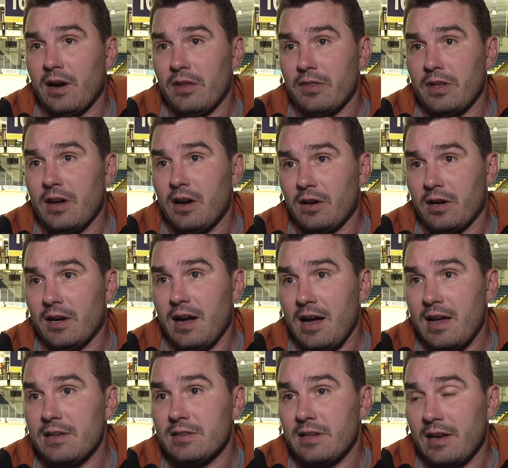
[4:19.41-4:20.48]
on the younger
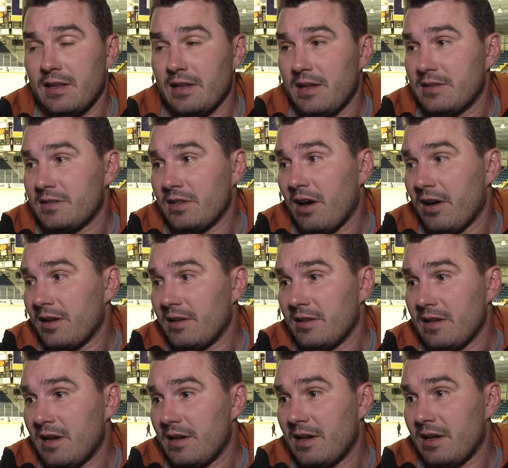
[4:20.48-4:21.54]
guys, and it's not
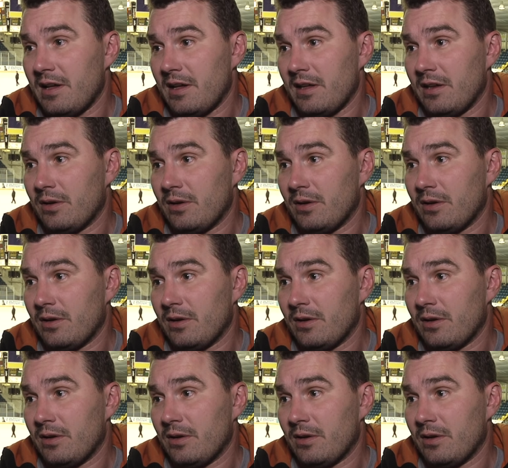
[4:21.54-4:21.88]
a